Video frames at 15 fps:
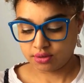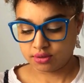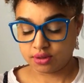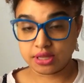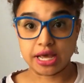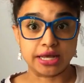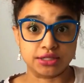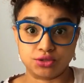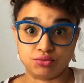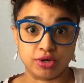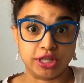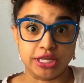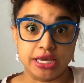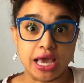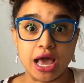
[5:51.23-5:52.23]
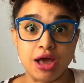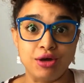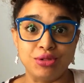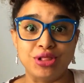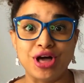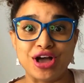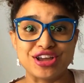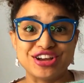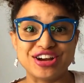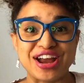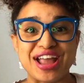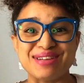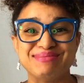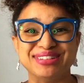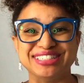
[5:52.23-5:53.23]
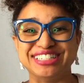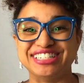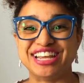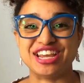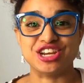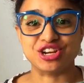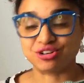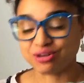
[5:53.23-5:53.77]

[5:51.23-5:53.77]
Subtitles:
That's really how long you're able to take your